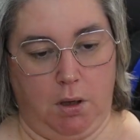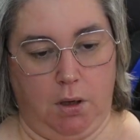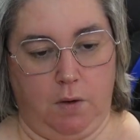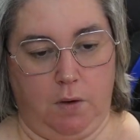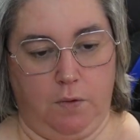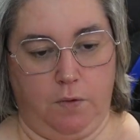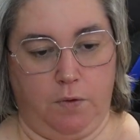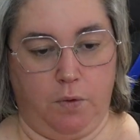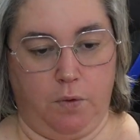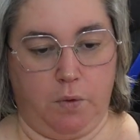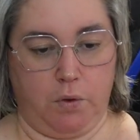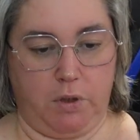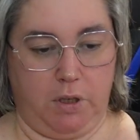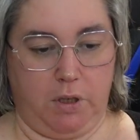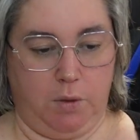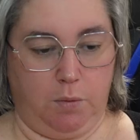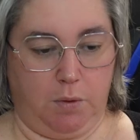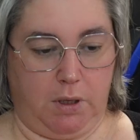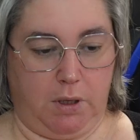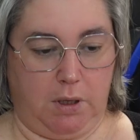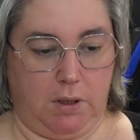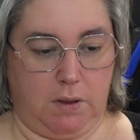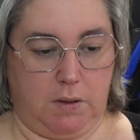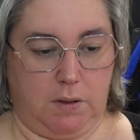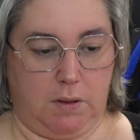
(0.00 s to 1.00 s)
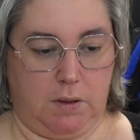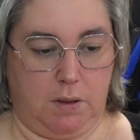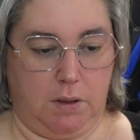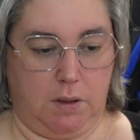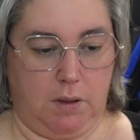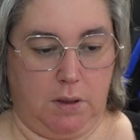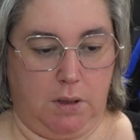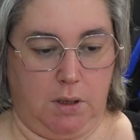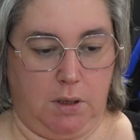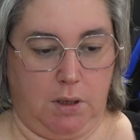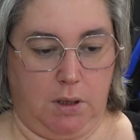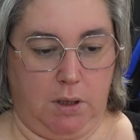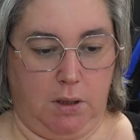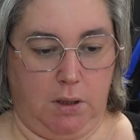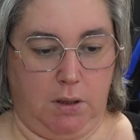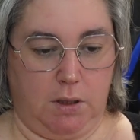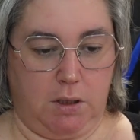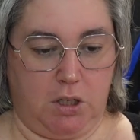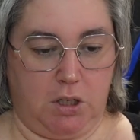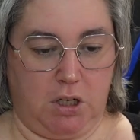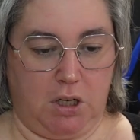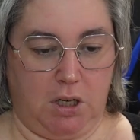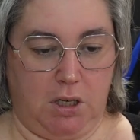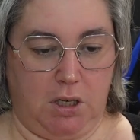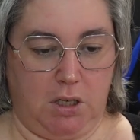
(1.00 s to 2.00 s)
40 weeks. In the
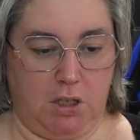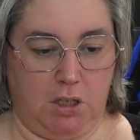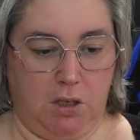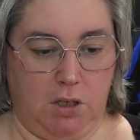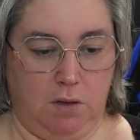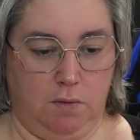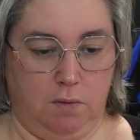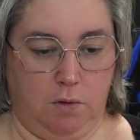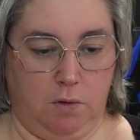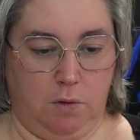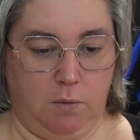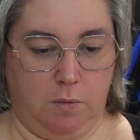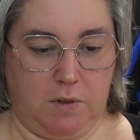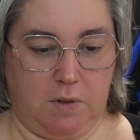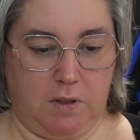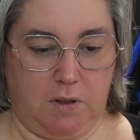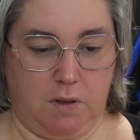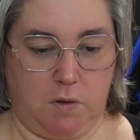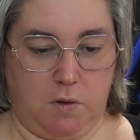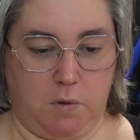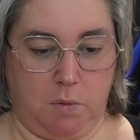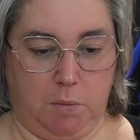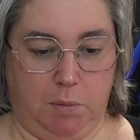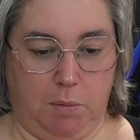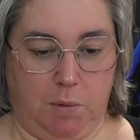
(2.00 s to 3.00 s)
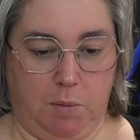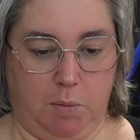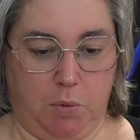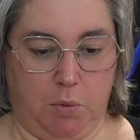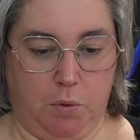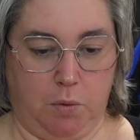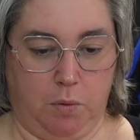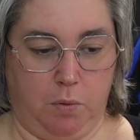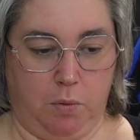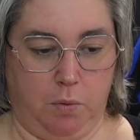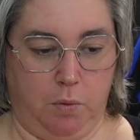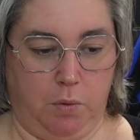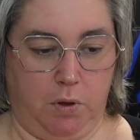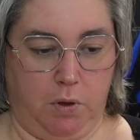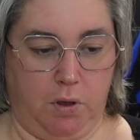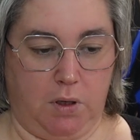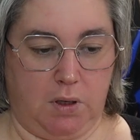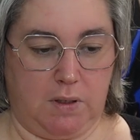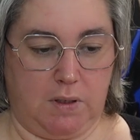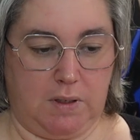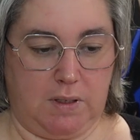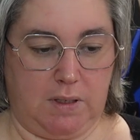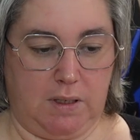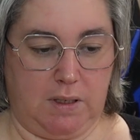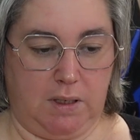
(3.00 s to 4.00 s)
changing rooms at the swimming pool, you
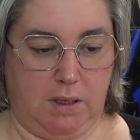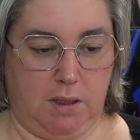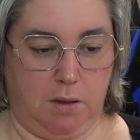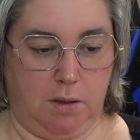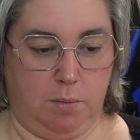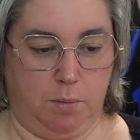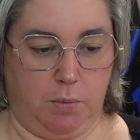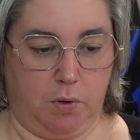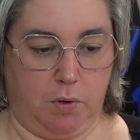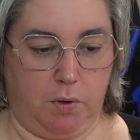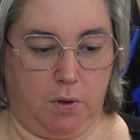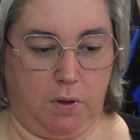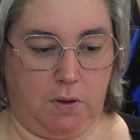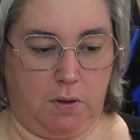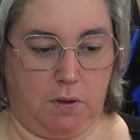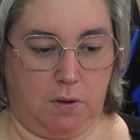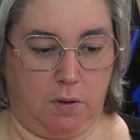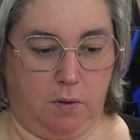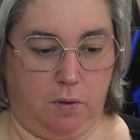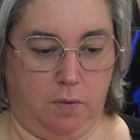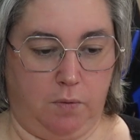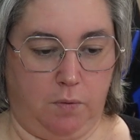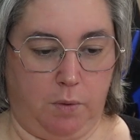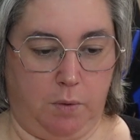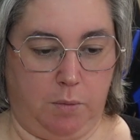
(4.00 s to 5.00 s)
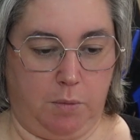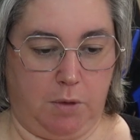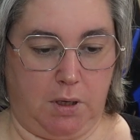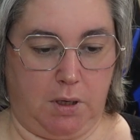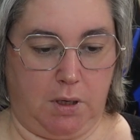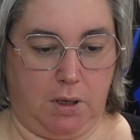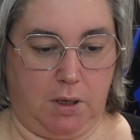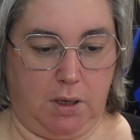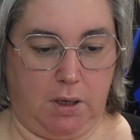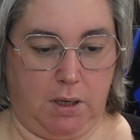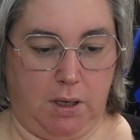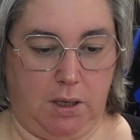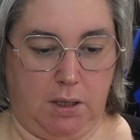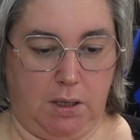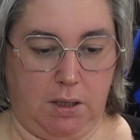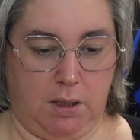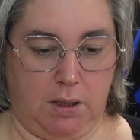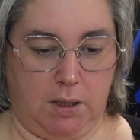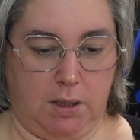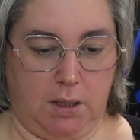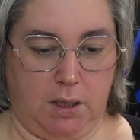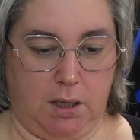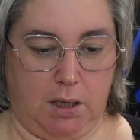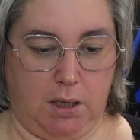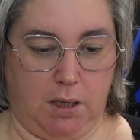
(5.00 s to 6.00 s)
can see the bodies of women.
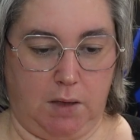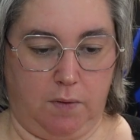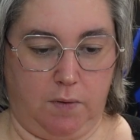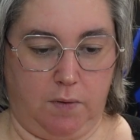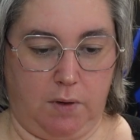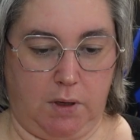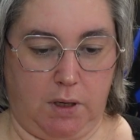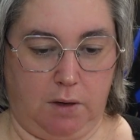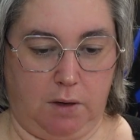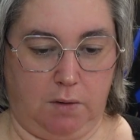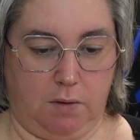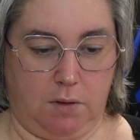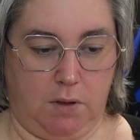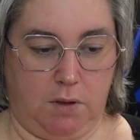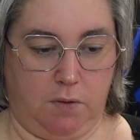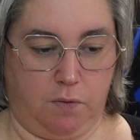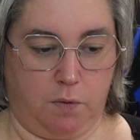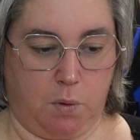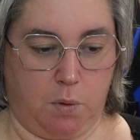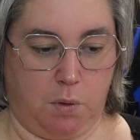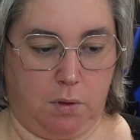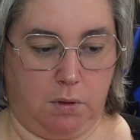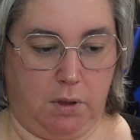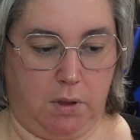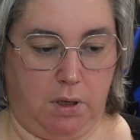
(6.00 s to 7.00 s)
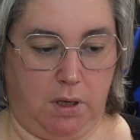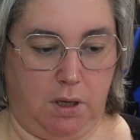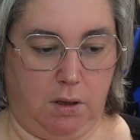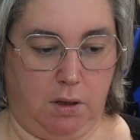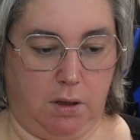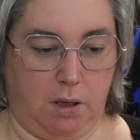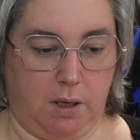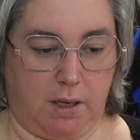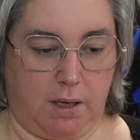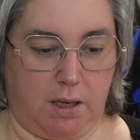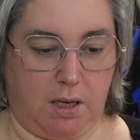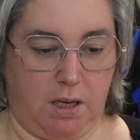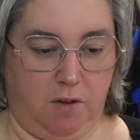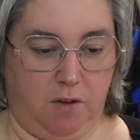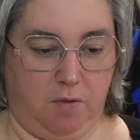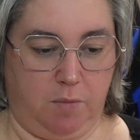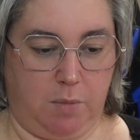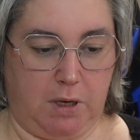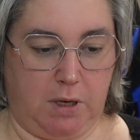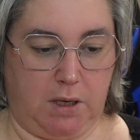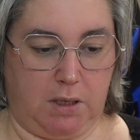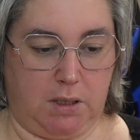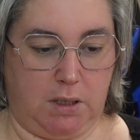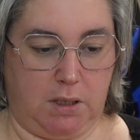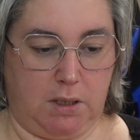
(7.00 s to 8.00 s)
Naked, they have a narrative quality, like cave
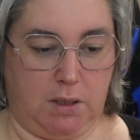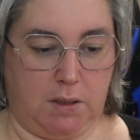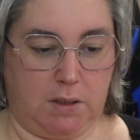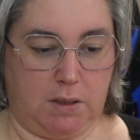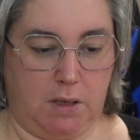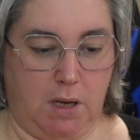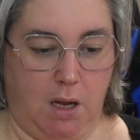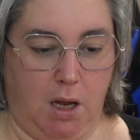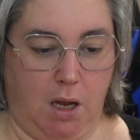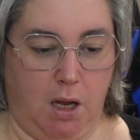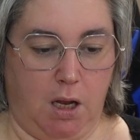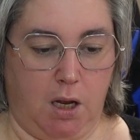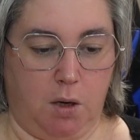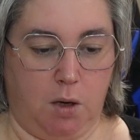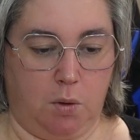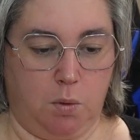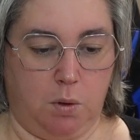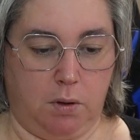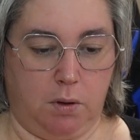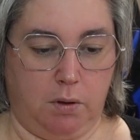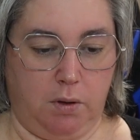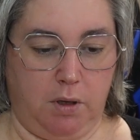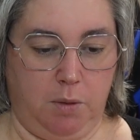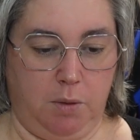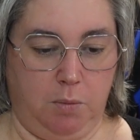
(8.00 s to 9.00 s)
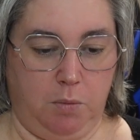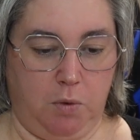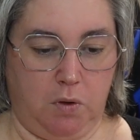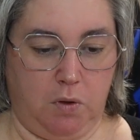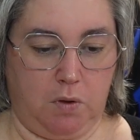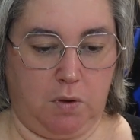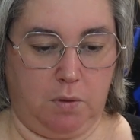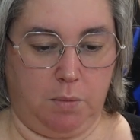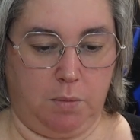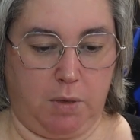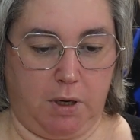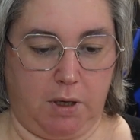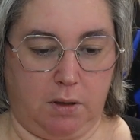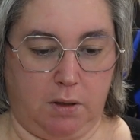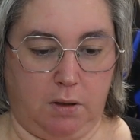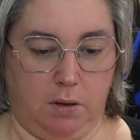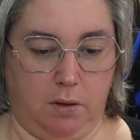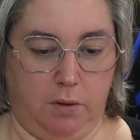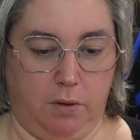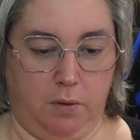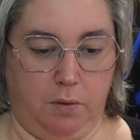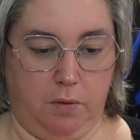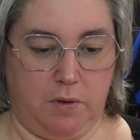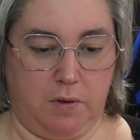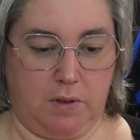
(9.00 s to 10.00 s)
paintings, a quality muted by
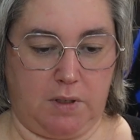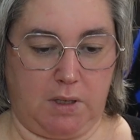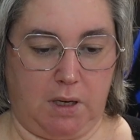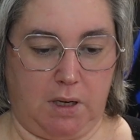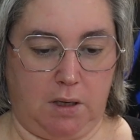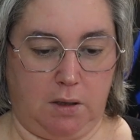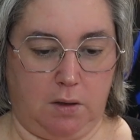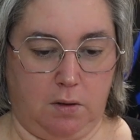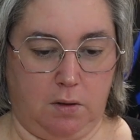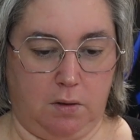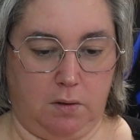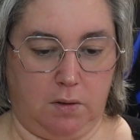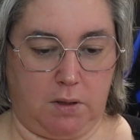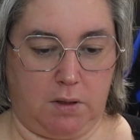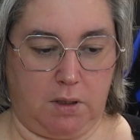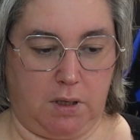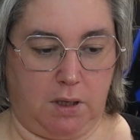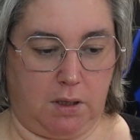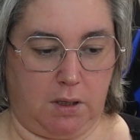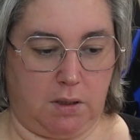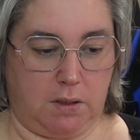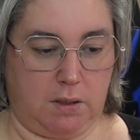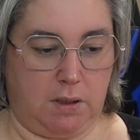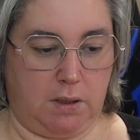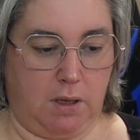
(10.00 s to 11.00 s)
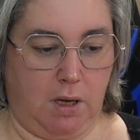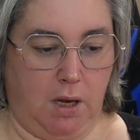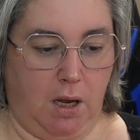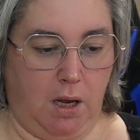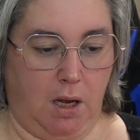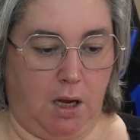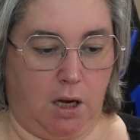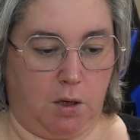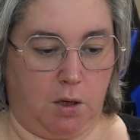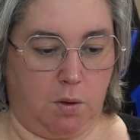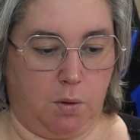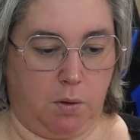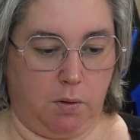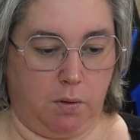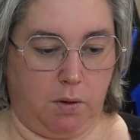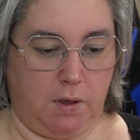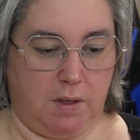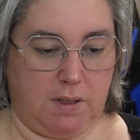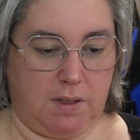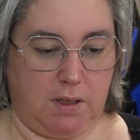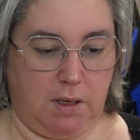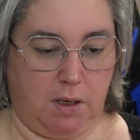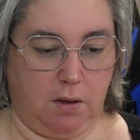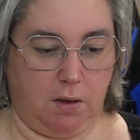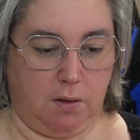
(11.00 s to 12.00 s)
clothes and context, a quality
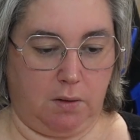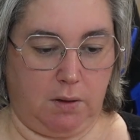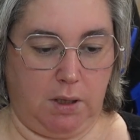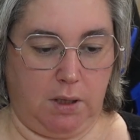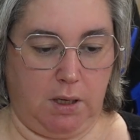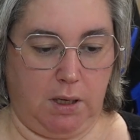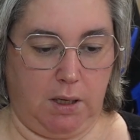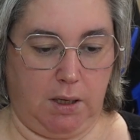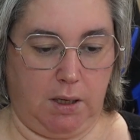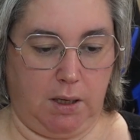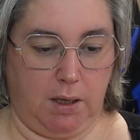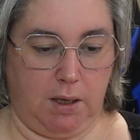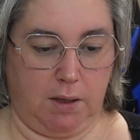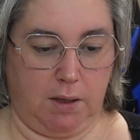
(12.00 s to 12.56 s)
seen only here